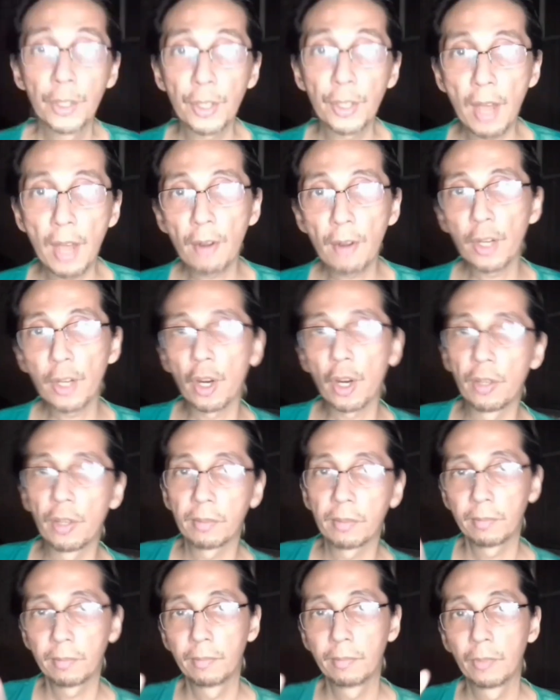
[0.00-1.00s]
So now
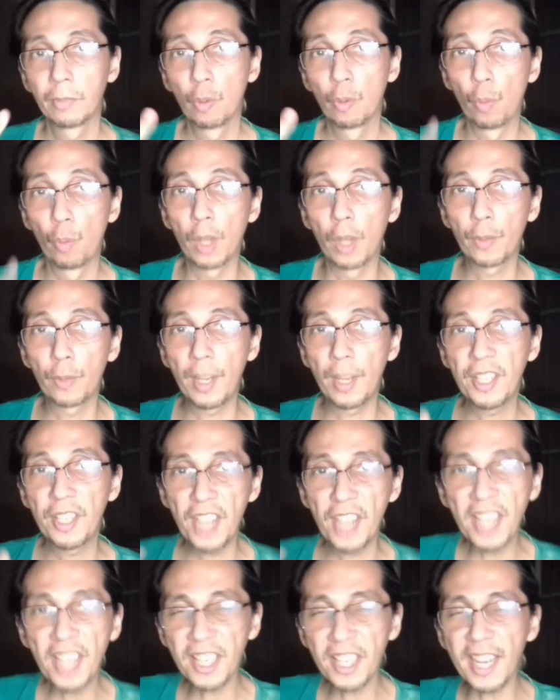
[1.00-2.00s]
you're wondering,
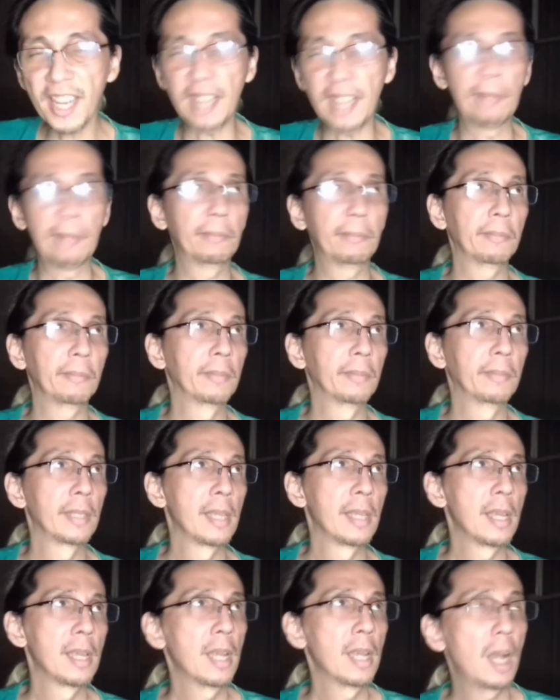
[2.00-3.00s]
JG,
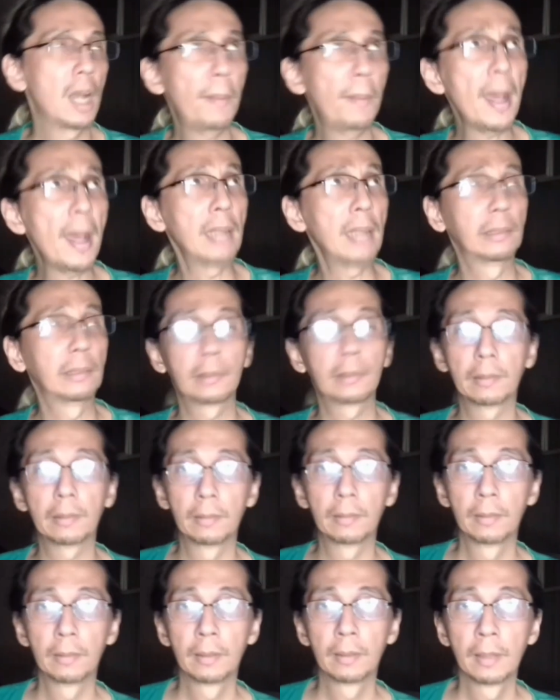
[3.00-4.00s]
aba,
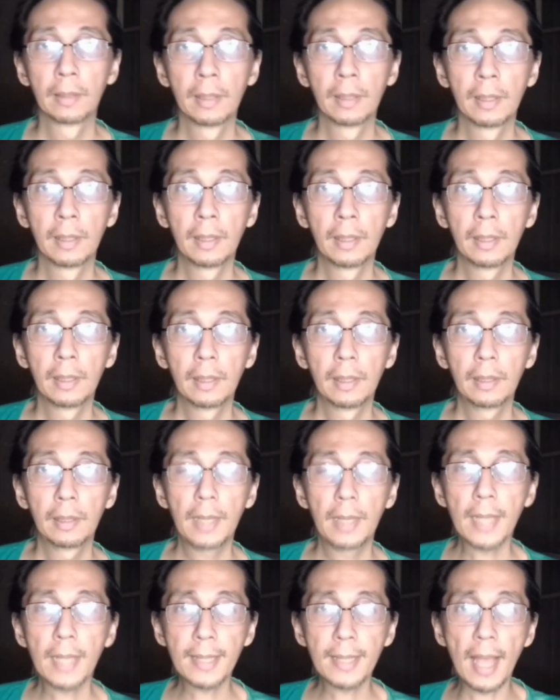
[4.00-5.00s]

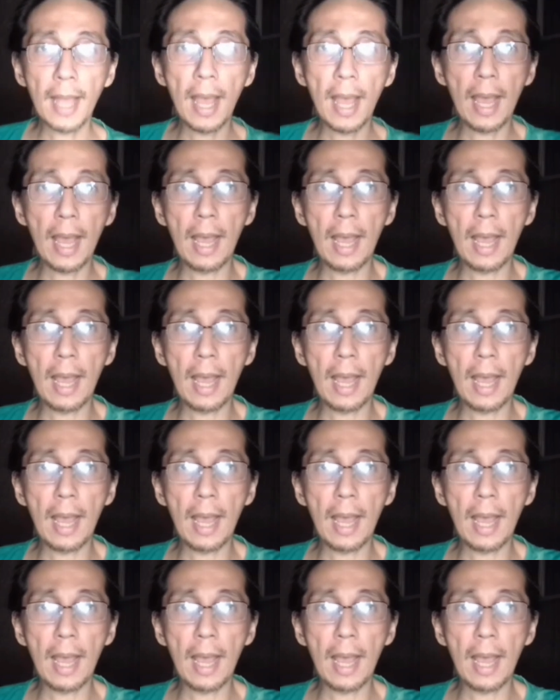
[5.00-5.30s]
nasa